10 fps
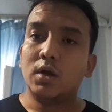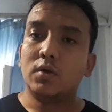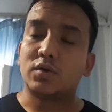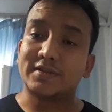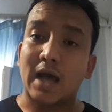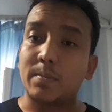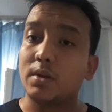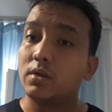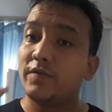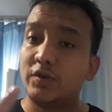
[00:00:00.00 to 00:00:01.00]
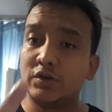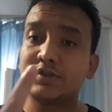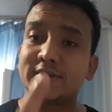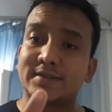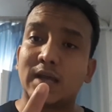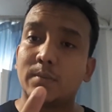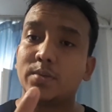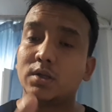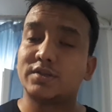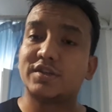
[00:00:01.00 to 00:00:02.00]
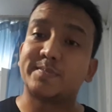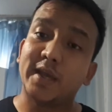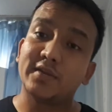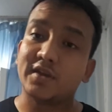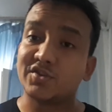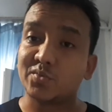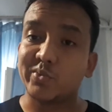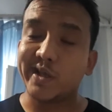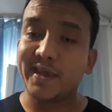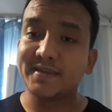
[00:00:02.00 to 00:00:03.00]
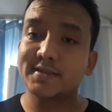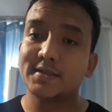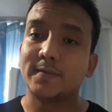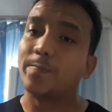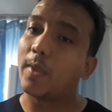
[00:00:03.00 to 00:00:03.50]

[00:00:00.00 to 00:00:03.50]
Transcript: For example, first example, just pay attention please.